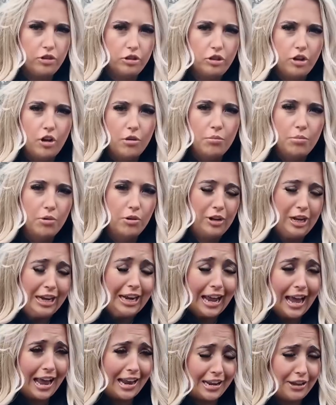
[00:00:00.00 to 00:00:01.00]
I start
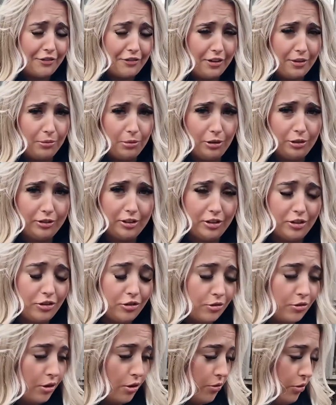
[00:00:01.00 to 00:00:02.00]
unplugging anything, because I
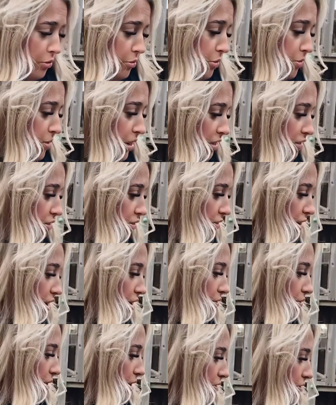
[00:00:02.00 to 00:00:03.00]
do not want to be messing
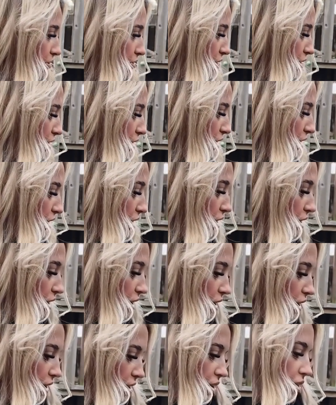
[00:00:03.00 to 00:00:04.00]
around with,
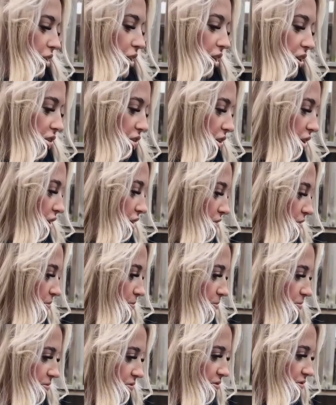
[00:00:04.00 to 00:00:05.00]
I don't know,
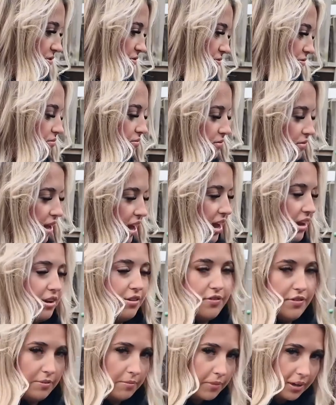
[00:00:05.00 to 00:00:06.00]

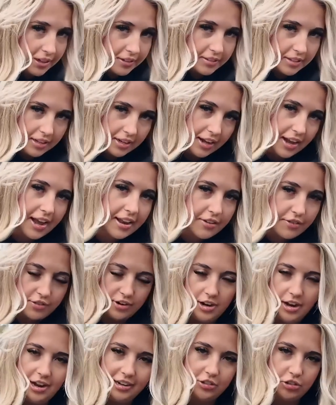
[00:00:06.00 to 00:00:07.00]
anything basically,
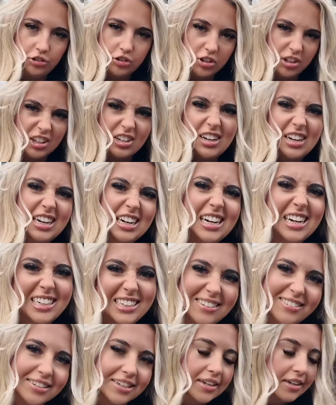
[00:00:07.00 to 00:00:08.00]
anything electrical, I
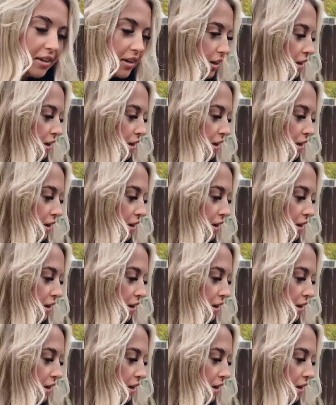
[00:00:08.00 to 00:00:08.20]
hate it.